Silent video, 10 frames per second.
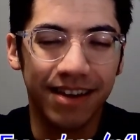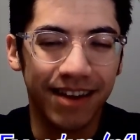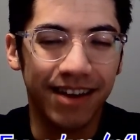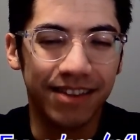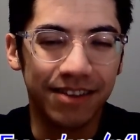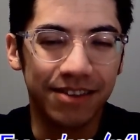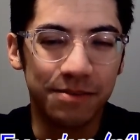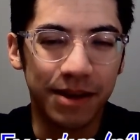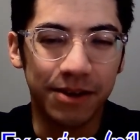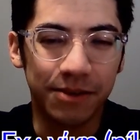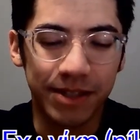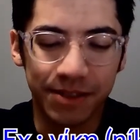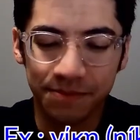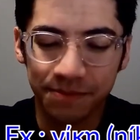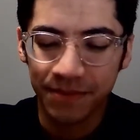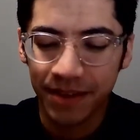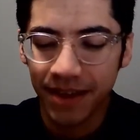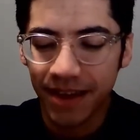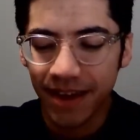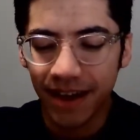I think you may know it.
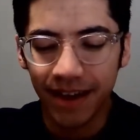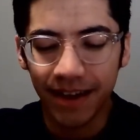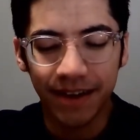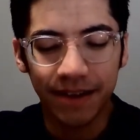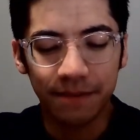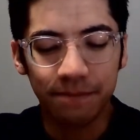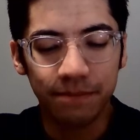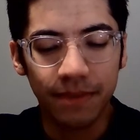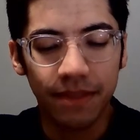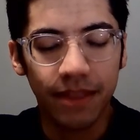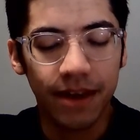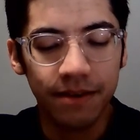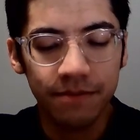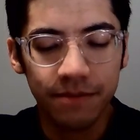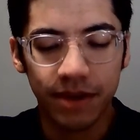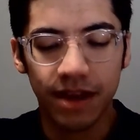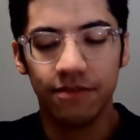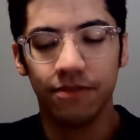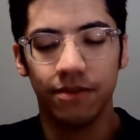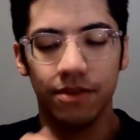Then we
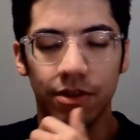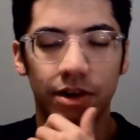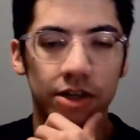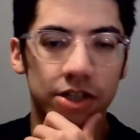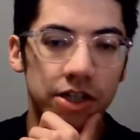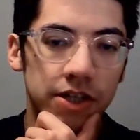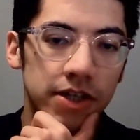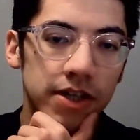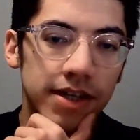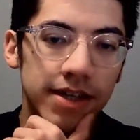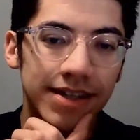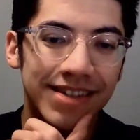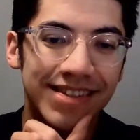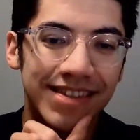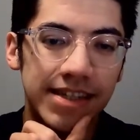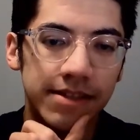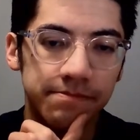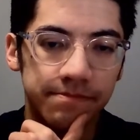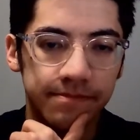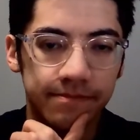have the letter Xi.
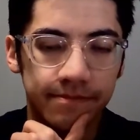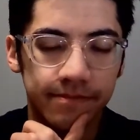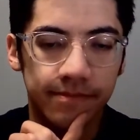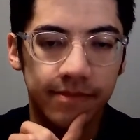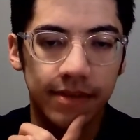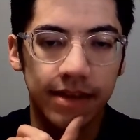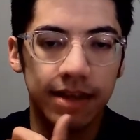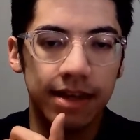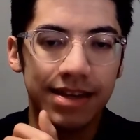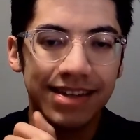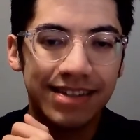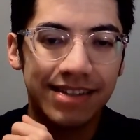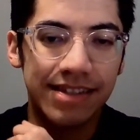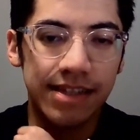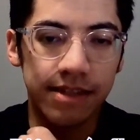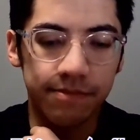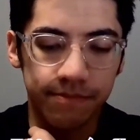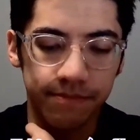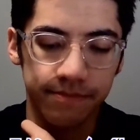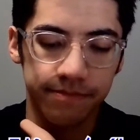Xi.
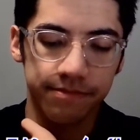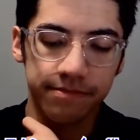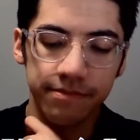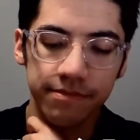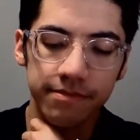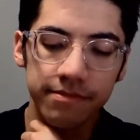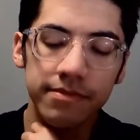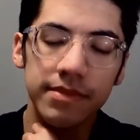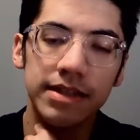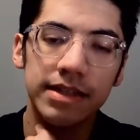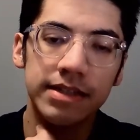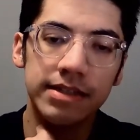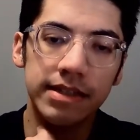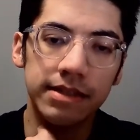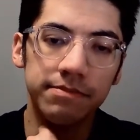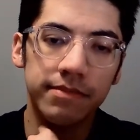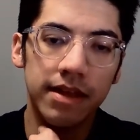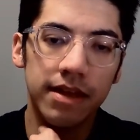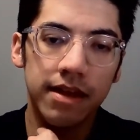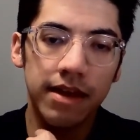Xi.
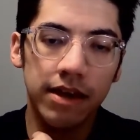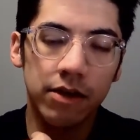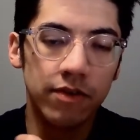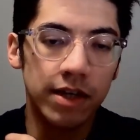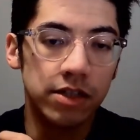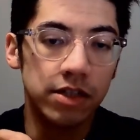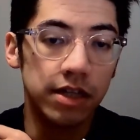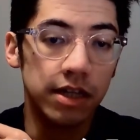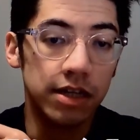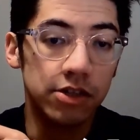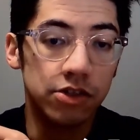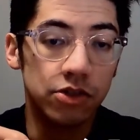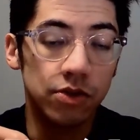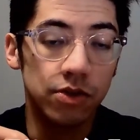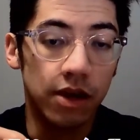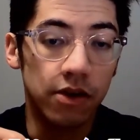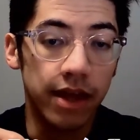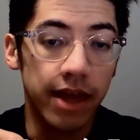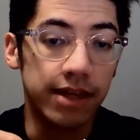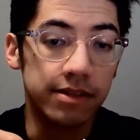Equivalent in English to
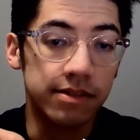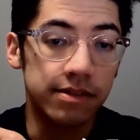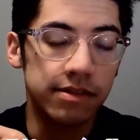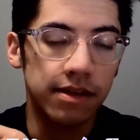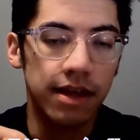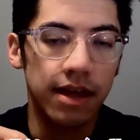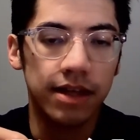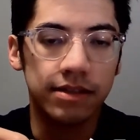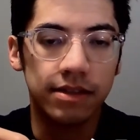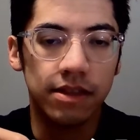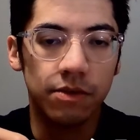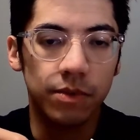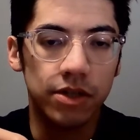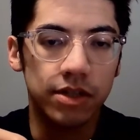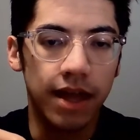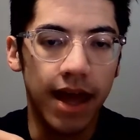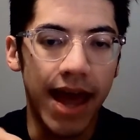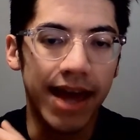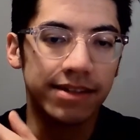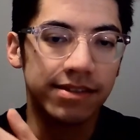our X, as in the word
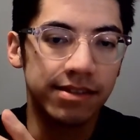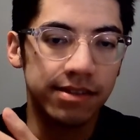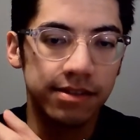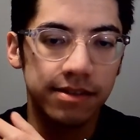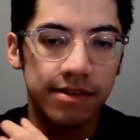axe.